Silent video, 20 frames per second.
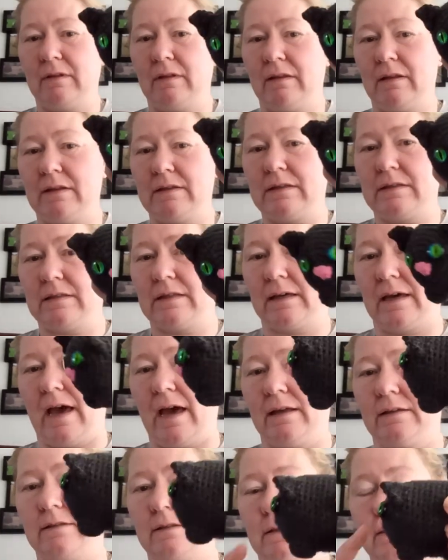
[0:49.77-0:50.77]
This is the
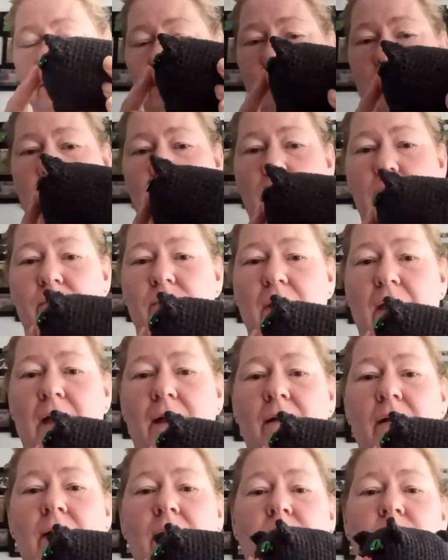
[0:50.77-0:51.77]
cat. This is the loaf cat.
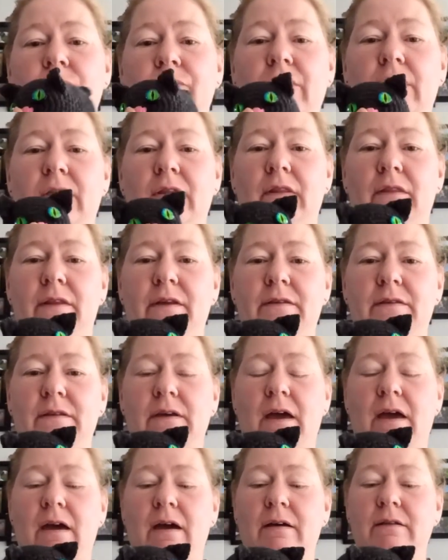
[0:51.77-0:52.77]
This
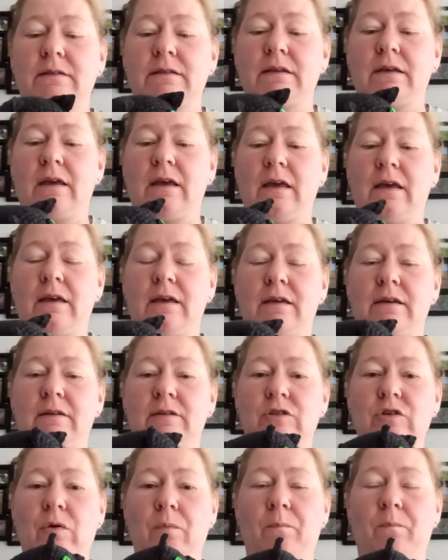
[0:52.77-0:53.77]
cat
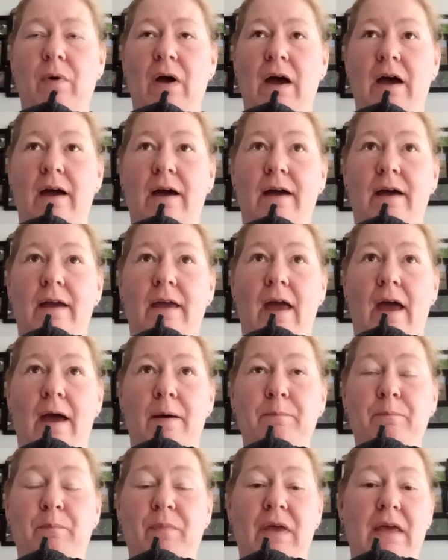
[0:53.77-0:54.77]
is by
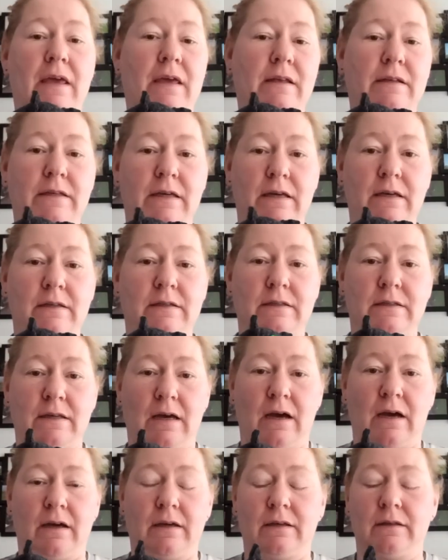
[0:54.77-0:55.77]
MPT
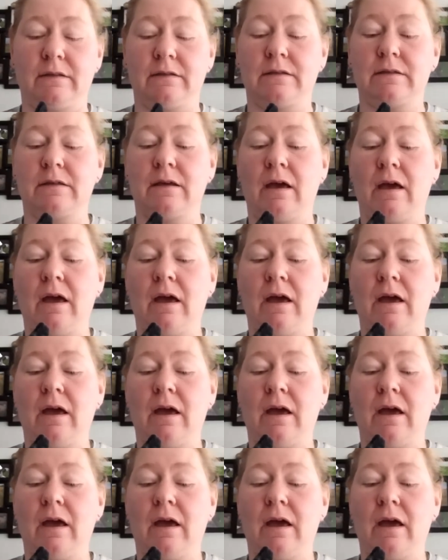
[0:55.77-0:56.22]
Designs.